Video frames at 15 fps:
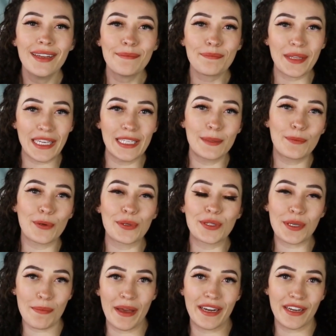Esports,
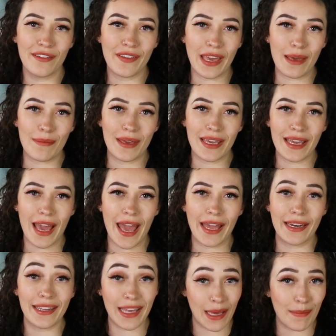competitive gaming,
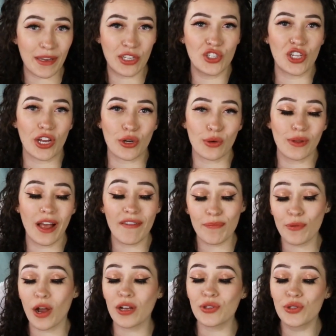and gaming in general have
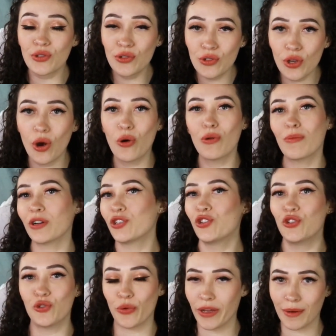brought so much
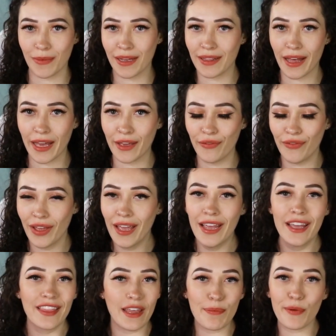joy to my life.
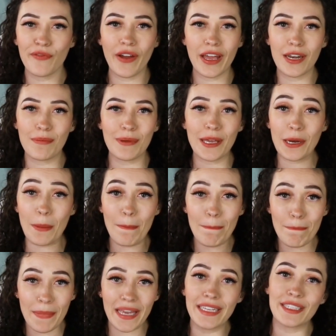They provided me an
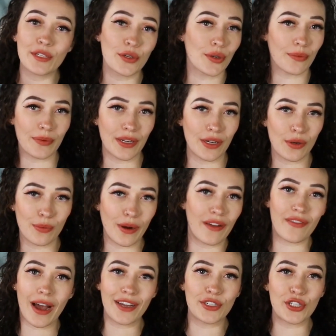amazing career where I've
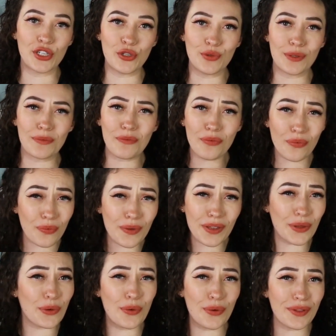gotten to do some really
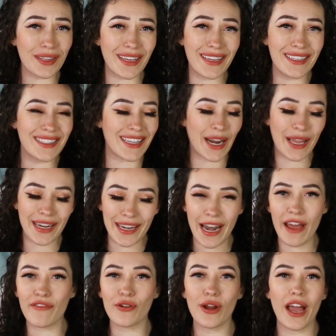cool things that I
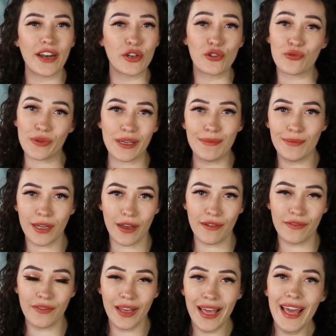never had dreamed of.
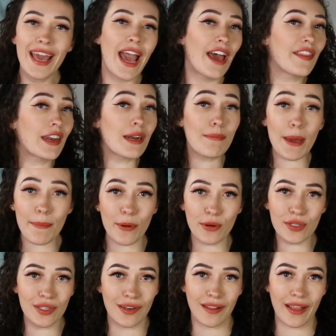And then in my
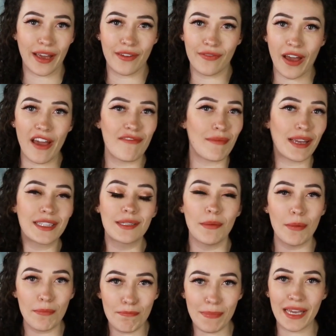personal life, I've made some
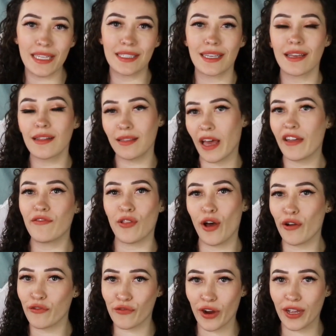amazing lifelong
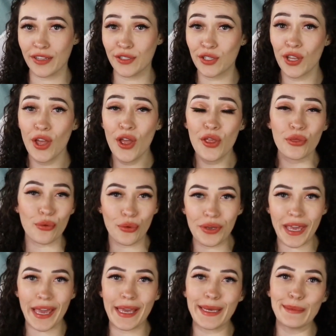friends through
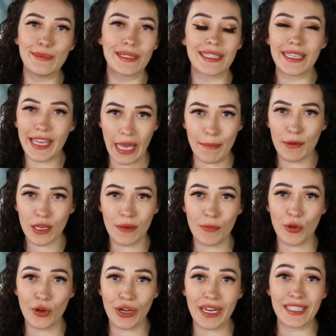games, gaming
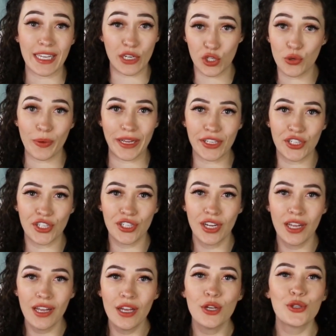communities, and Twitch.
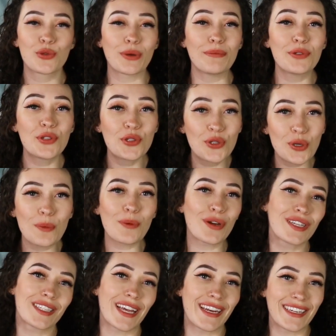So I'm super
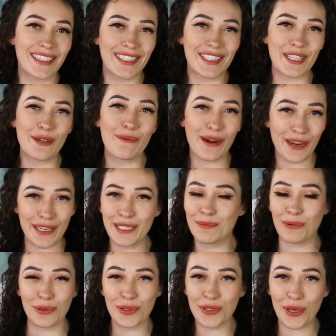excited to see where
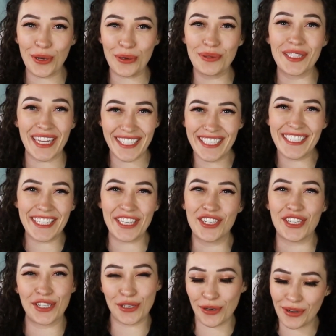esports goes and to teach
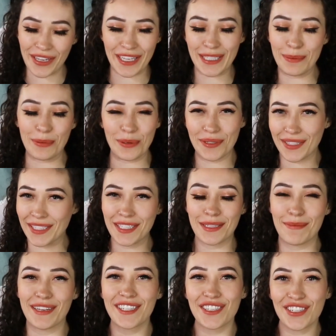Intro to esports this
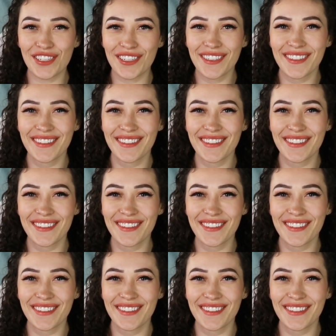semester.